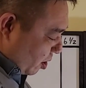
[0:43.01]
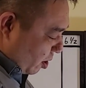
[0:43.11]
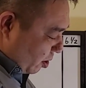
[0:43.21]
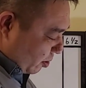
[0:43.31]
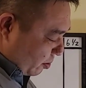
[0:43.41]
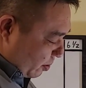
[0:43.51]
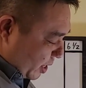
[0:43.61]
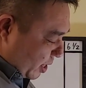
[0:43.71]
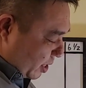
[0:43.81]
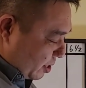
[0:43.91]
all
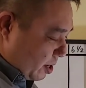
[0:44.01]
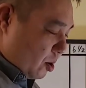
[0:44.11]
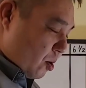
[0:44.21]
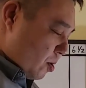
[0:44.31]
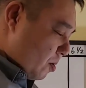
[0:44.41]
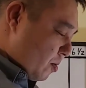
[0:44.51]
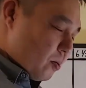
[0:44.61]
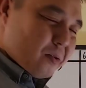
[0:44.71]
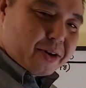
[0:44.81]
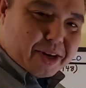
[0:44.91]
green
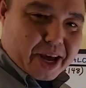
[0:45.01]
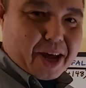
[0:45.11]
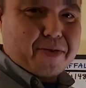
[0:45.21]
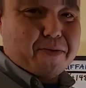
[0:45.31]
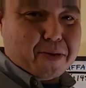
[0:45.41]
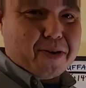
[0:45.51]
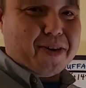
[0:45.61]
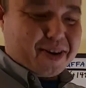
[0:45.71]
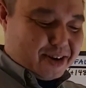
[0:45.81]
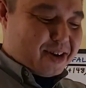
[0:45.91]
day
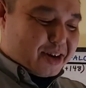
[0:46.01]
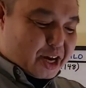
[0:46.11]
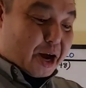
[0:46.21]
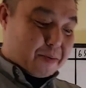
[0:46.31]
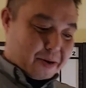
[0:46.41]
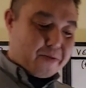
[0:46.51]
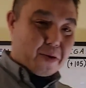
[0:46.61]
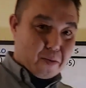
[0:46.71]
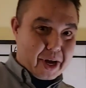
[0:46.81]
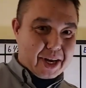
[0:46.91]
for Kaepernick, for
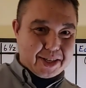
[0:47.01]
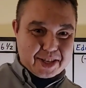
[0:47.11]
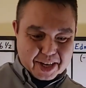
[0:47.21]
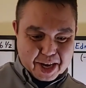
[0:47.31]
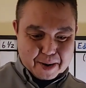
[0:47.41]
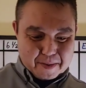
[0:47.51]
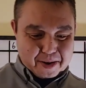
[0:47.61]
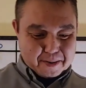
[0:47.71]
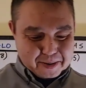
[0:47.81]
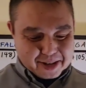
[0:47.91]
Rand at Kaepernick
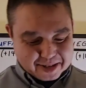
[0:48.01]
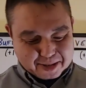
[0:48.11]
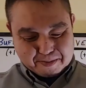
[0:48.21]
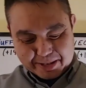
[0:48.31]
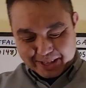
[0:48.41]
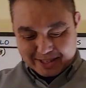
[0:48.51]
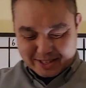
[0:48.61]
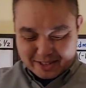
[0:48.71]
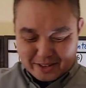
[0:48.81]
comparison picks.